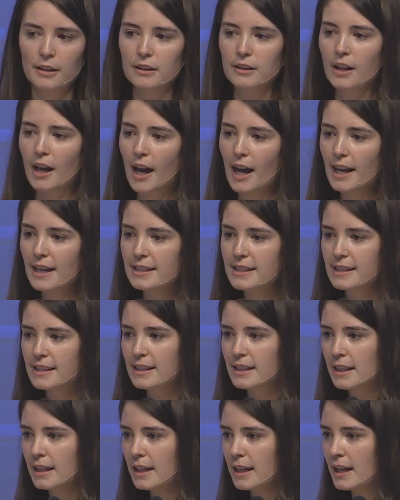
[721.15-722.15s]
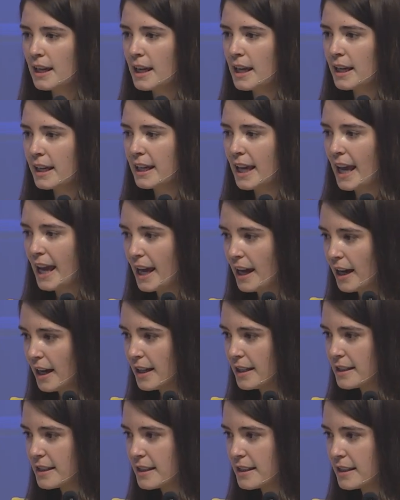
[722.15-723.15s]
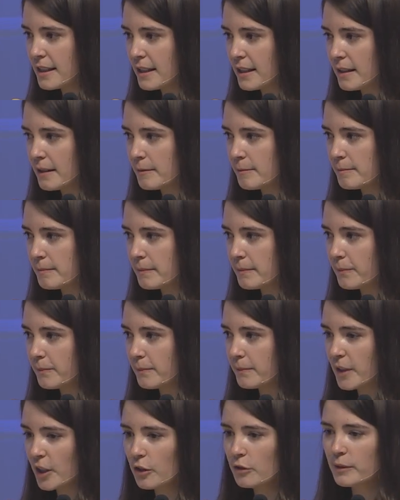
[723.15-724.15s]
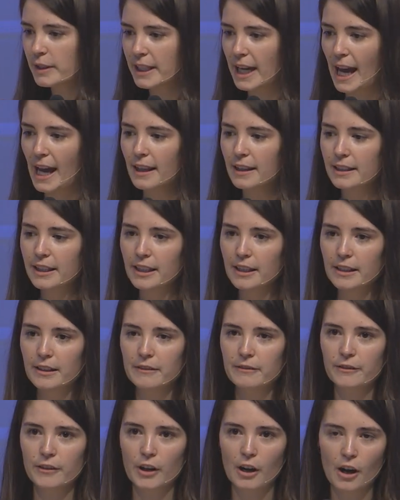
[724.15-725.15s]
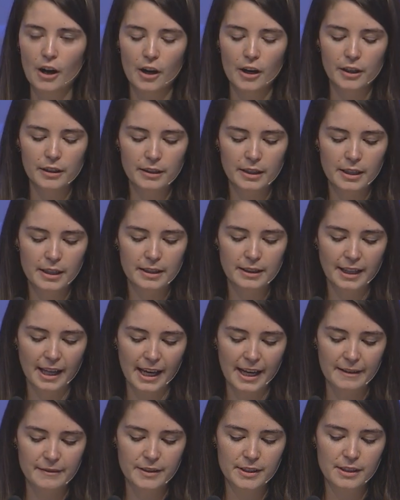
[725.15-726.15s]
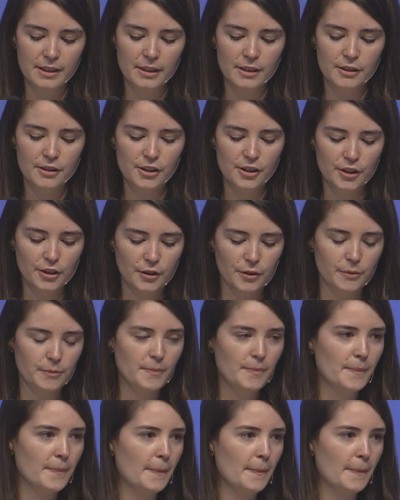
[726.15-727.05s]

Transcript: Loss, chaos, they're reality for our lives too.